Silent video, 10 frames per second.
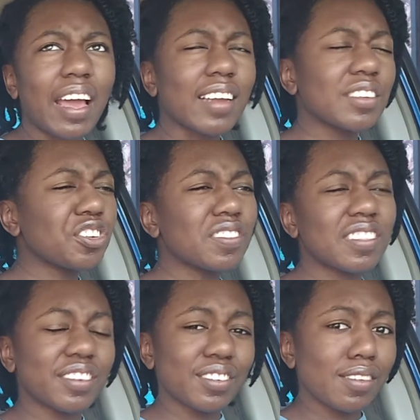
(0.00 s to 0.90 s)
It's
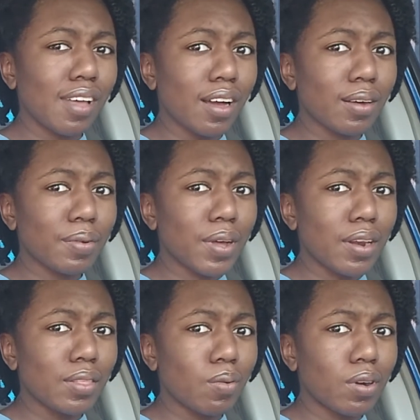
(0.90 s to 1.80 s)
just there's a lot going
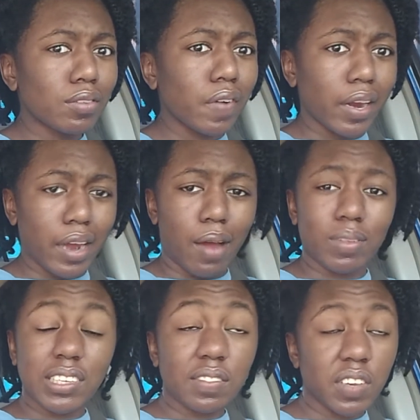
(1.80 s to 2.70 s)
on in the world right now,
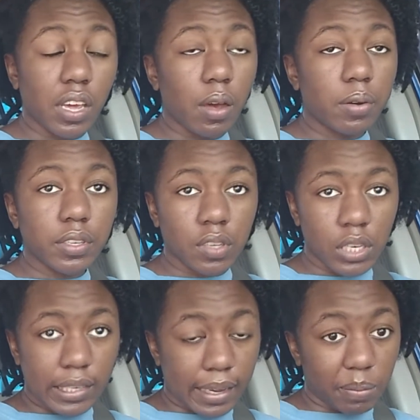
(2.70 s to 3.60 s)
and this video is
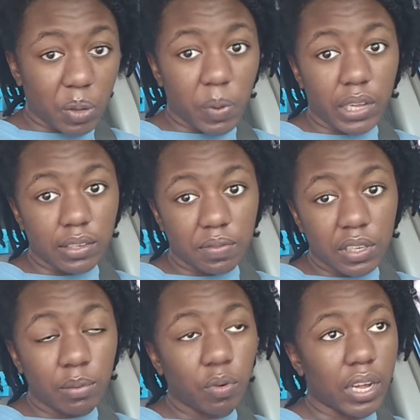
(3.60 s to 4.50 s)
going to take me a while to
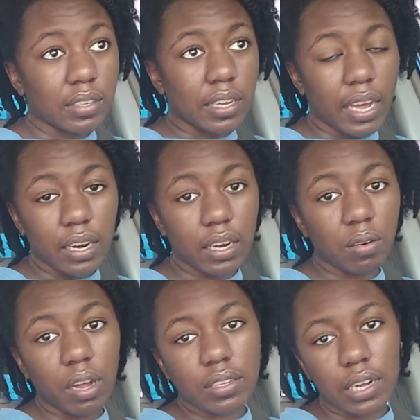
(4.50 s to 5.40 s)
film, a while to edit, a
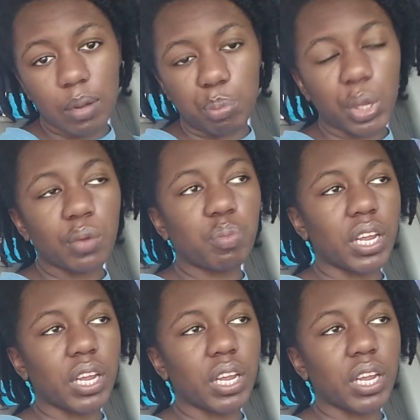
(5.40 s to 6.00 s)
while to upload.